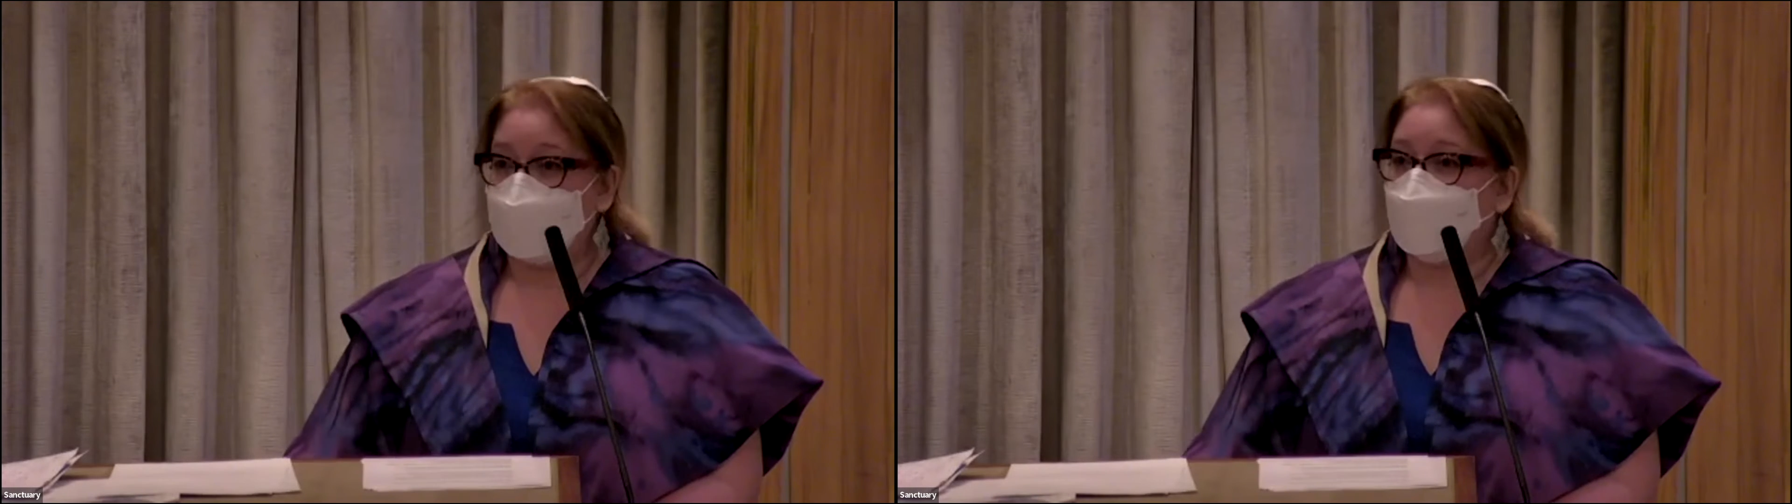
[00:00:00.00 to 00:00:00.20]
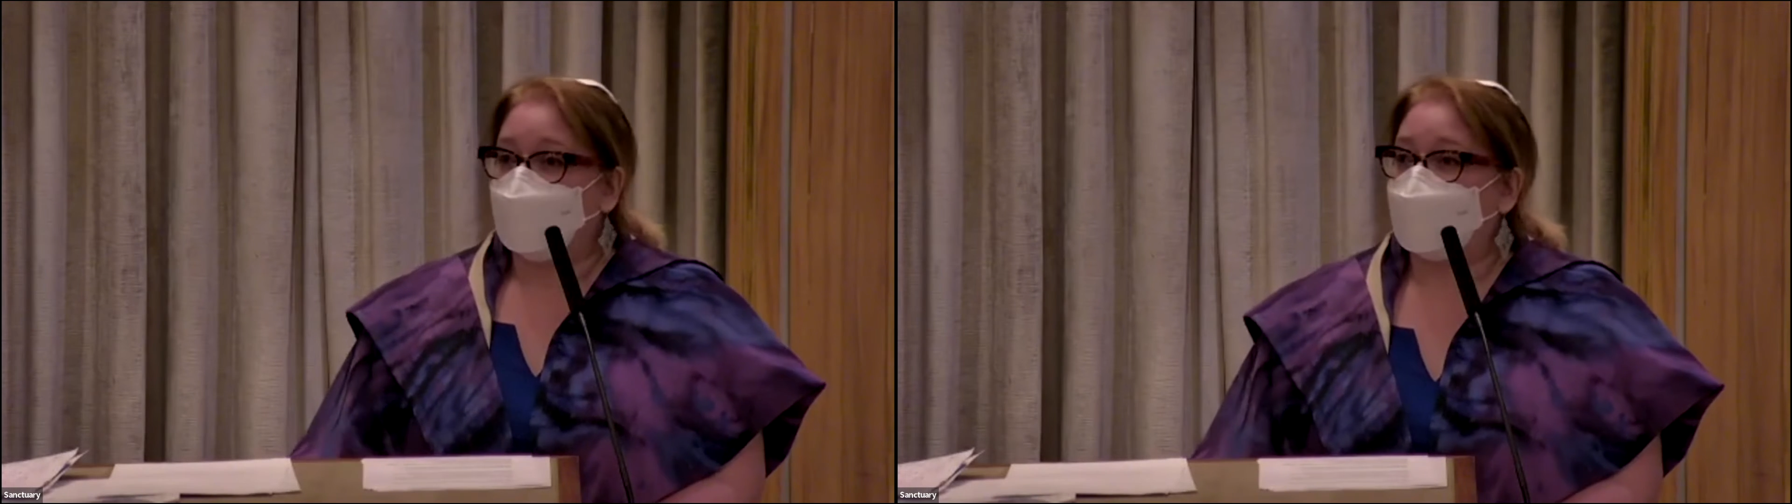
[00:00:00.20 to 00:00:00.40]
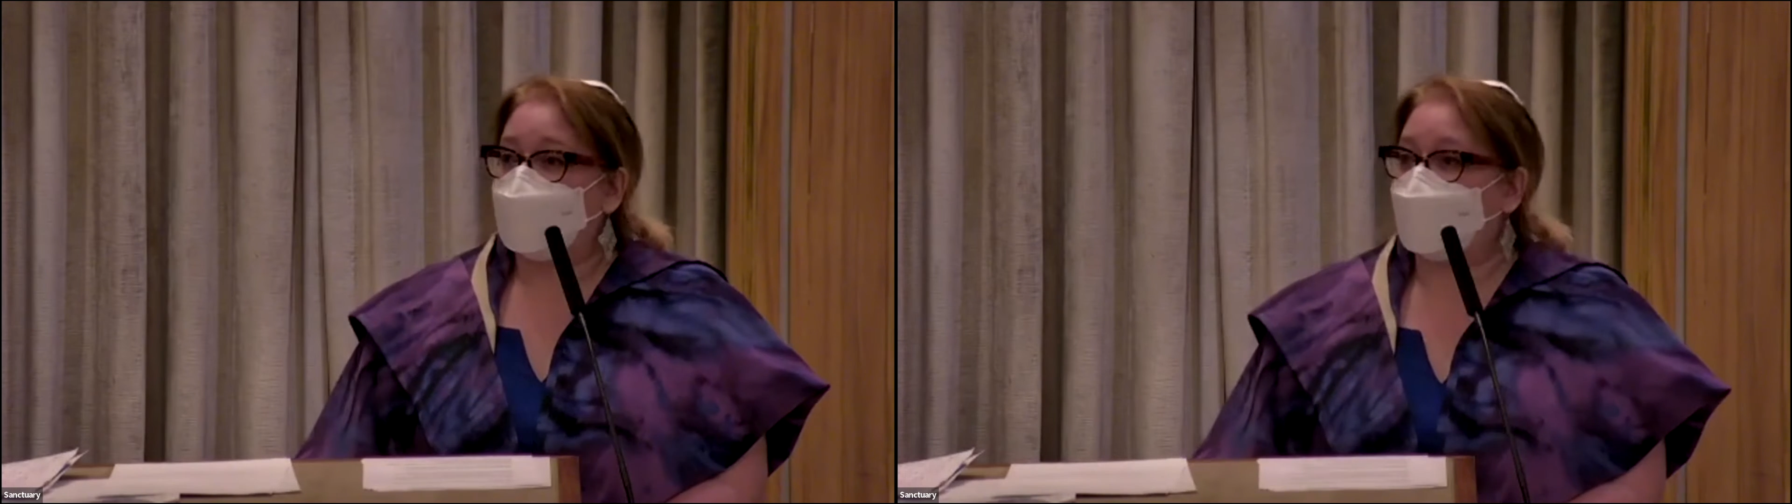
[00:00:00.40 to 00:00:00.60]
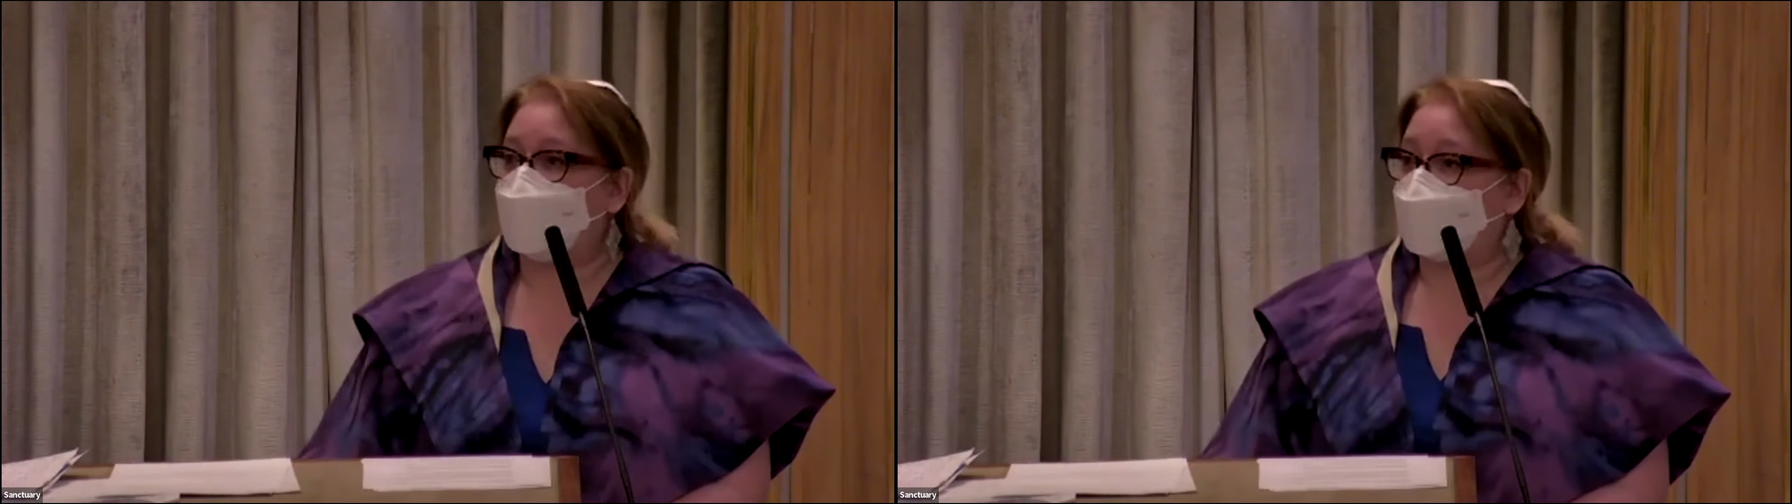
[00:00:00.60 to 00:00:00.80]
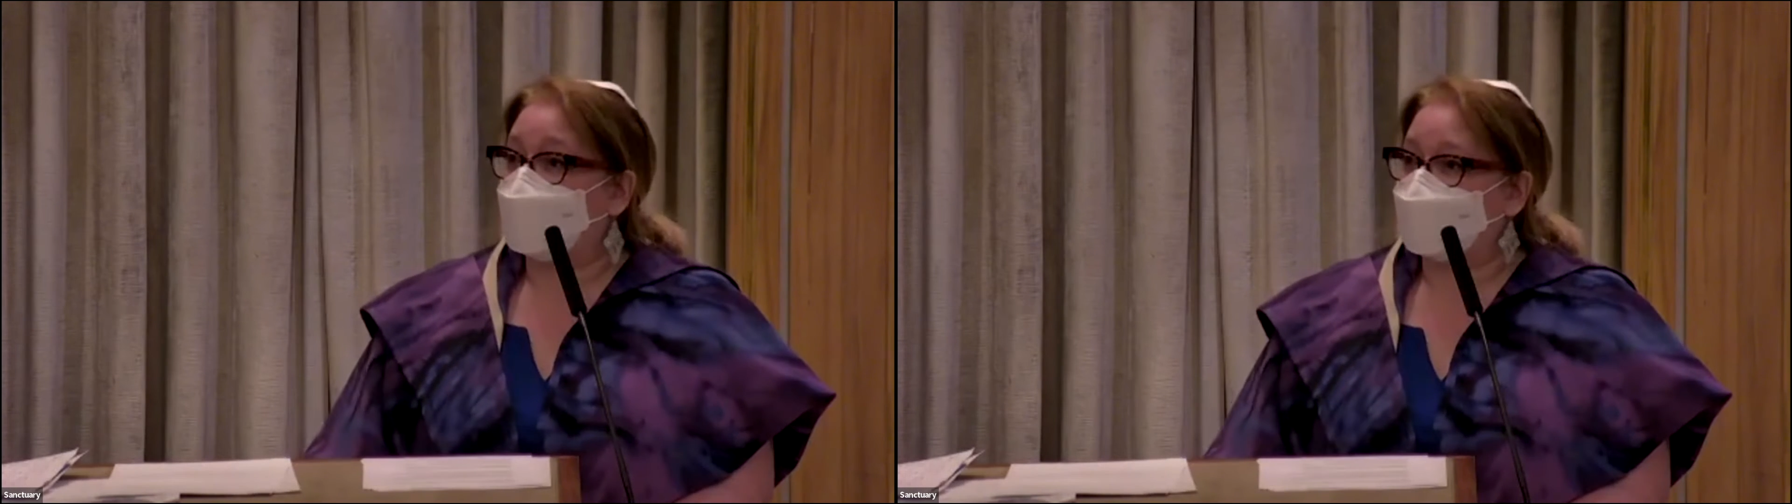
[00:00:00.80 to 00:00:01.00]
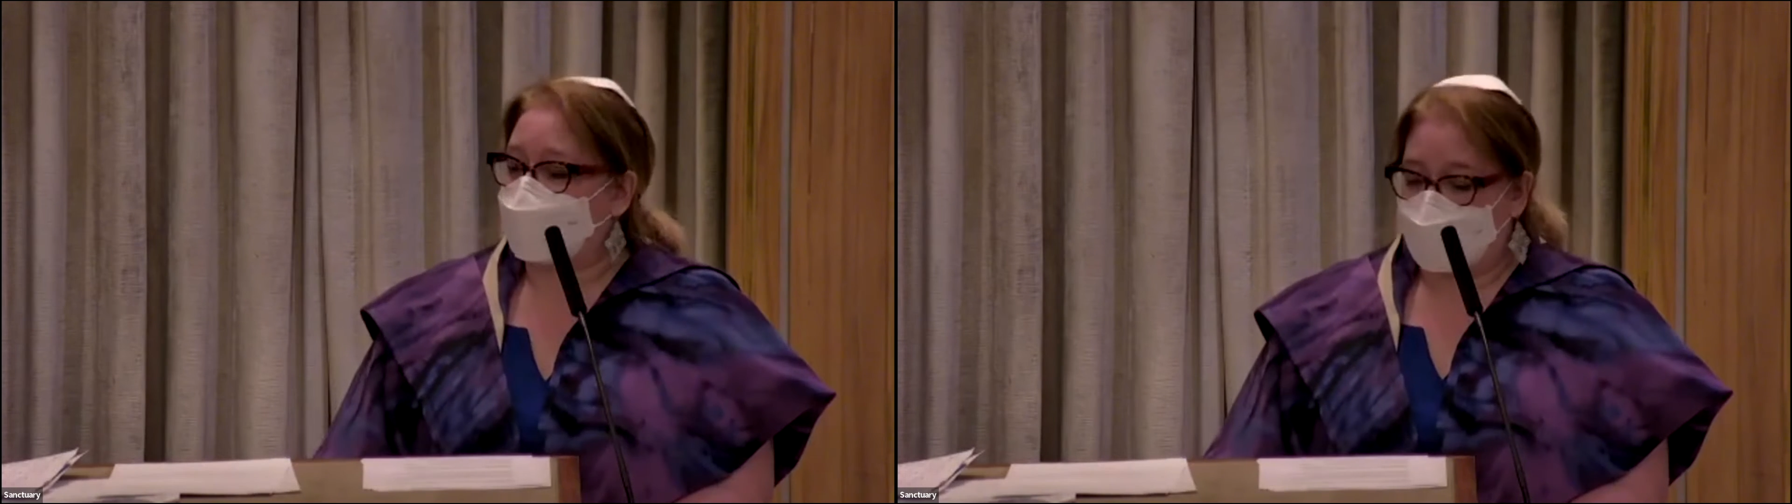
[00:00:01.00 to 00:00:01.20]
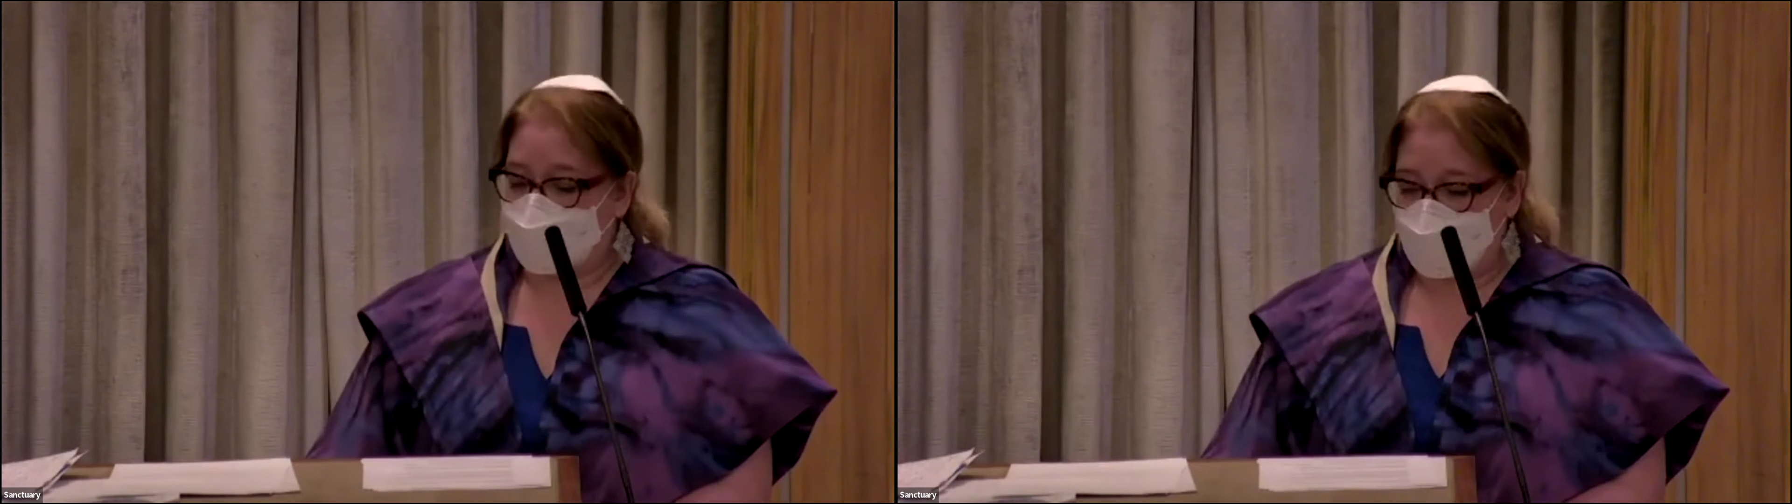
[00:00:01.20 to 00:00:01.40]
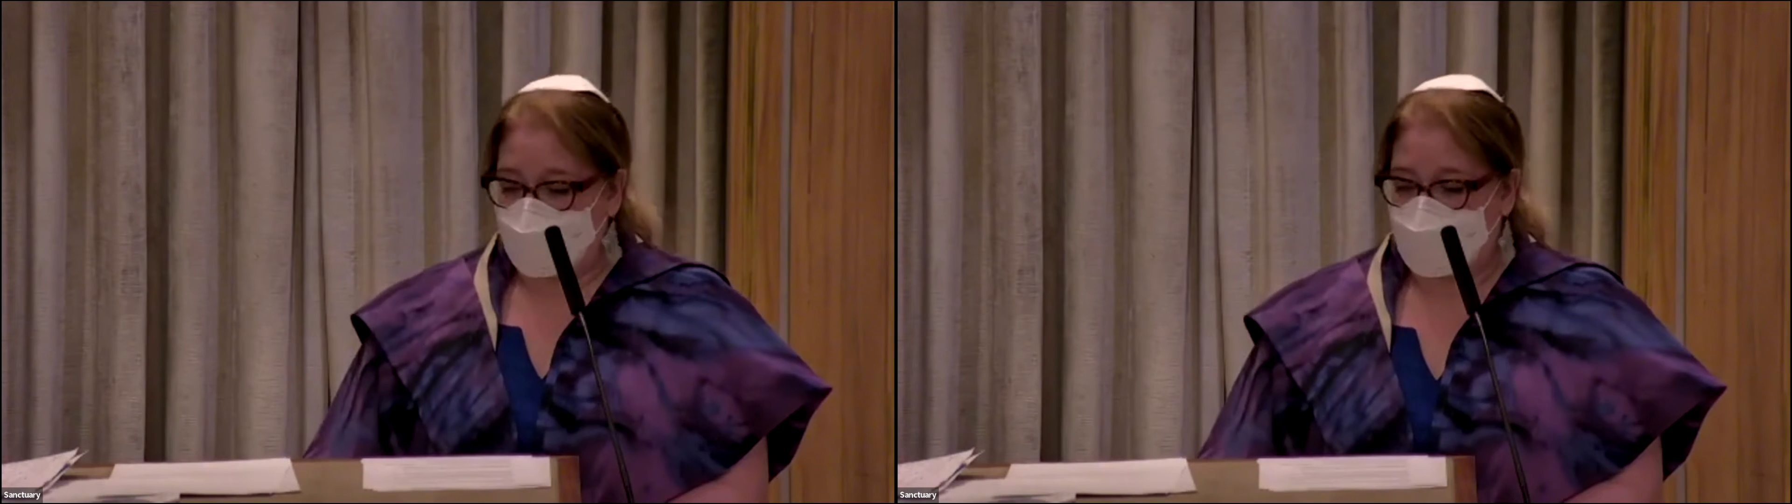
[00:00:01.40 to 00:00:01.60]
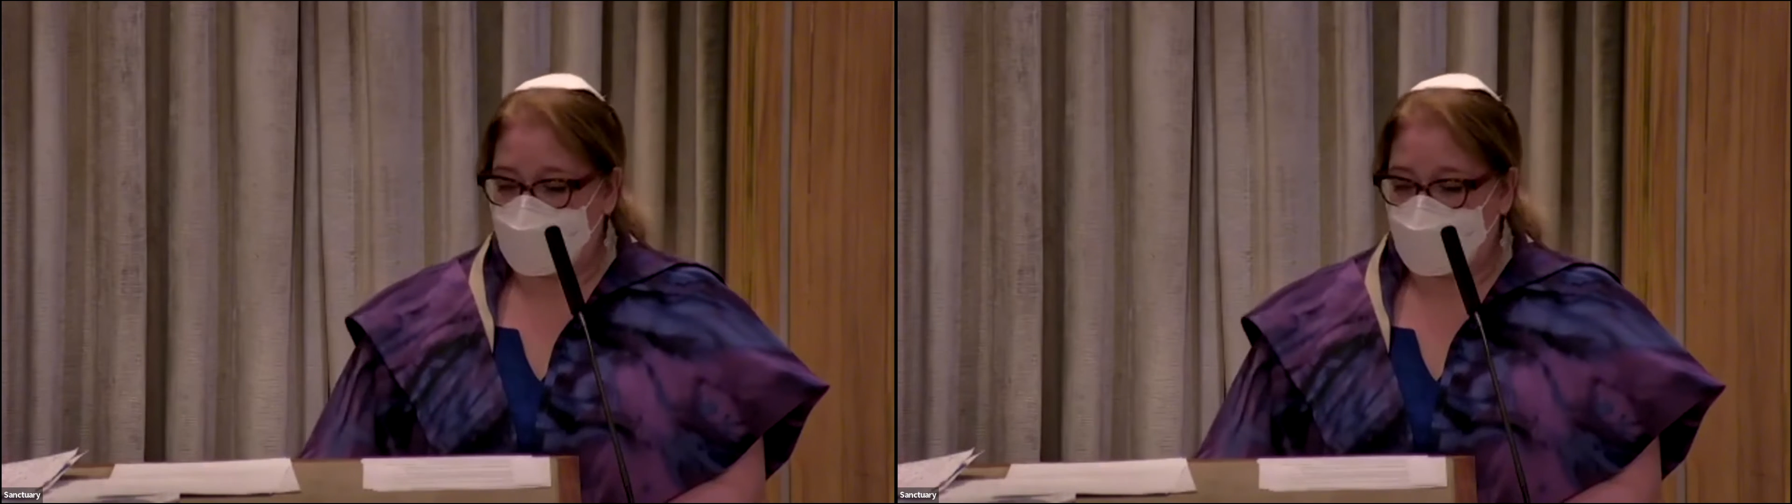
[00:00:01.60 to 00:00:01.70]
We are creating